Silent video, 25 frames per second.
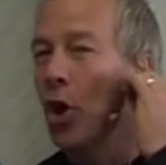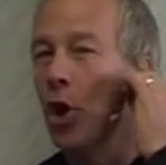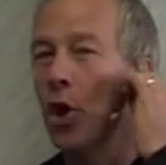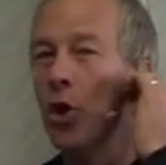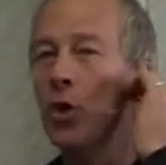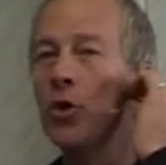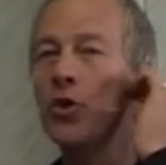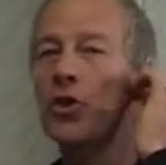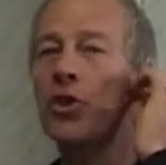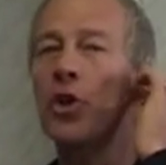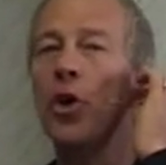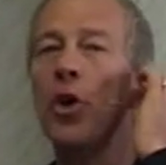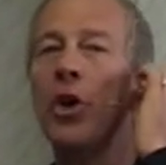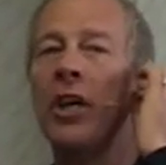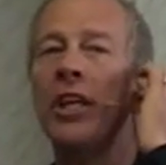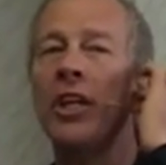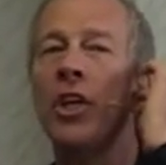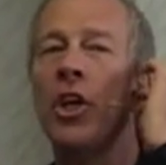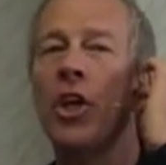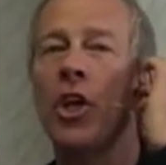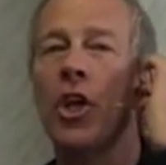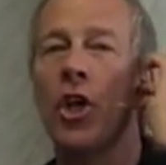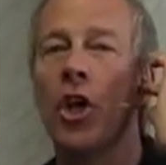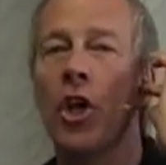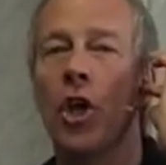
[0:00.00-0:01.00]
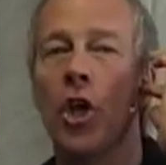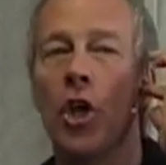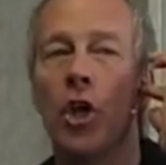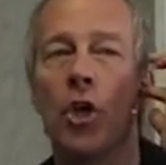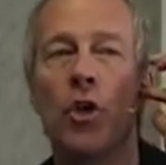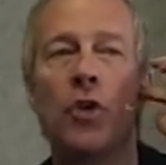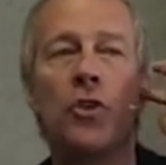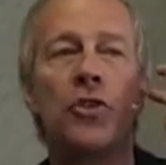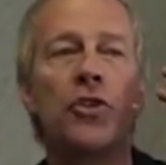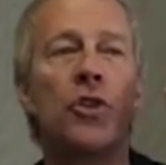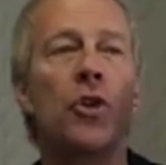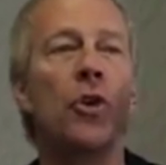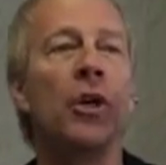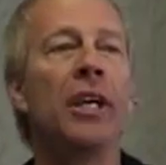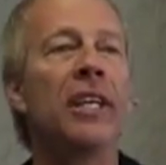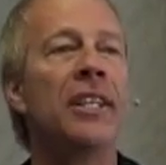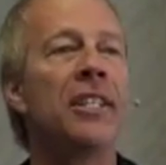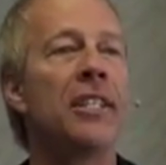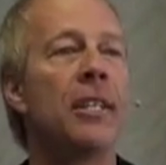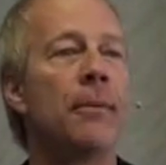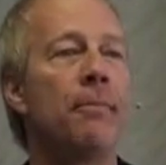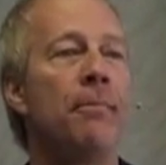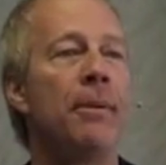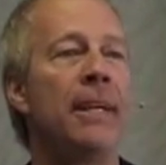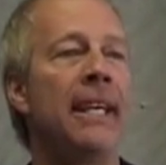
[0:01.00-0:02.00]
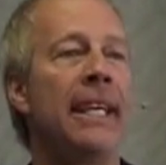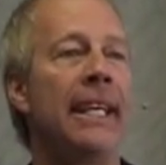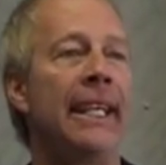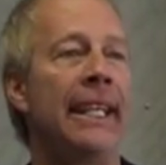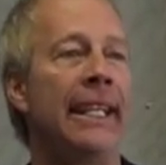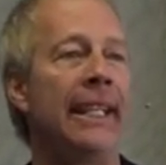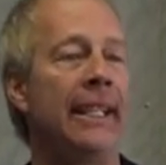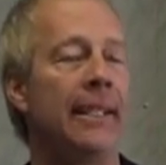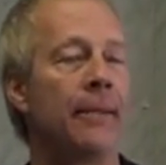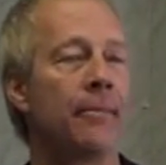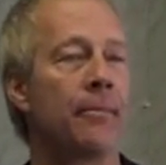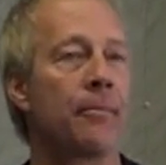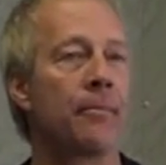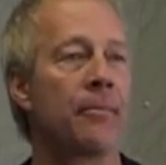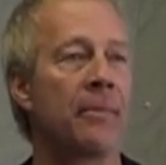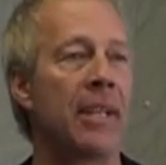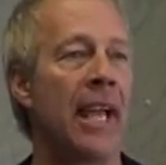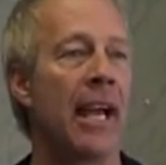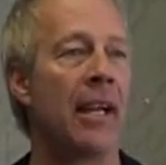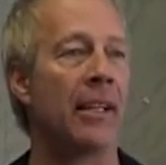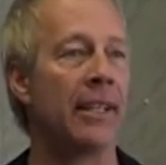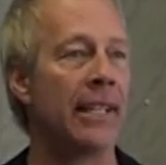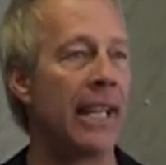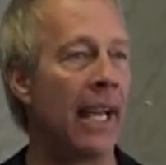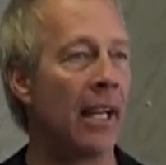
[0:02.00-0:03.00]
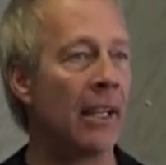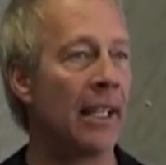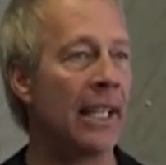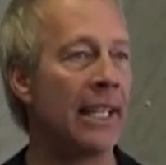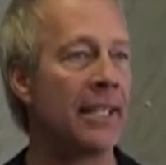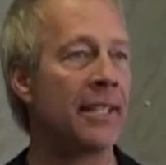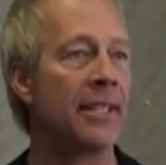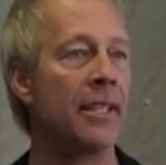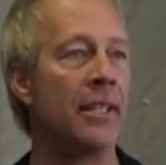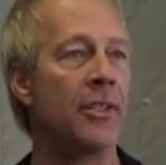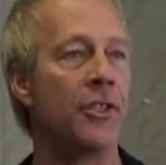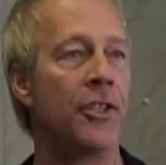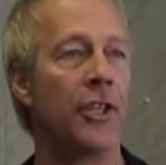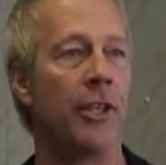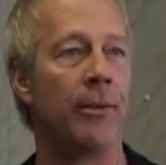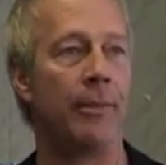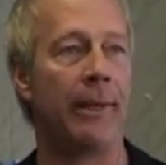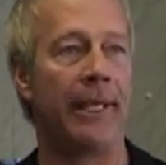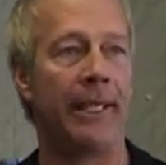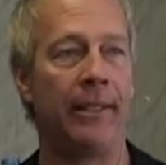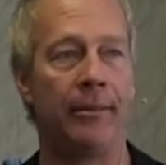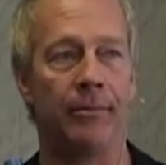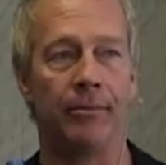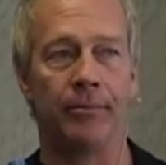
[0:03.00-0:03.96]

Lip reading: Who's going to be now listen to me.